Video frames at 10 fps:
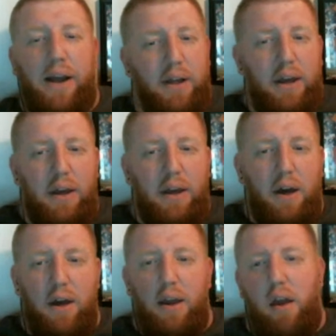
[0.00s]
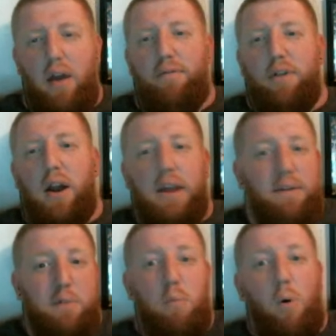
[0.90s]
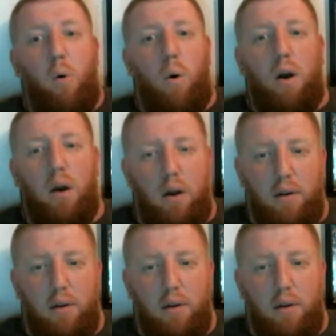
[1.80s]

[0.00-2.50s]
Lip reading: Bradley, if not even more.